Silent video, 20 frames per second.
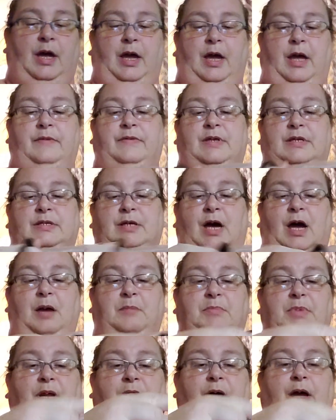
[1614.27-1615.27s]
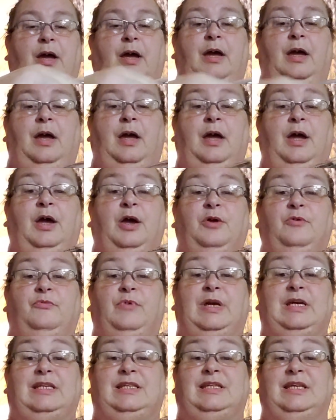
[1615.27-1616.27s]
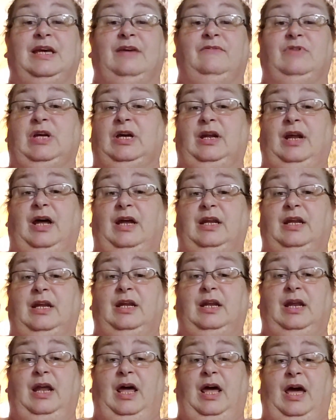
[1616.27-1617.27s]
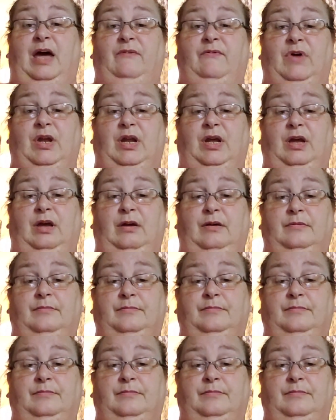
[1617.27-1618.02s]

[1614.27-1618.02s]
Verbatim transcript: At the time that I received it, I didn't have any.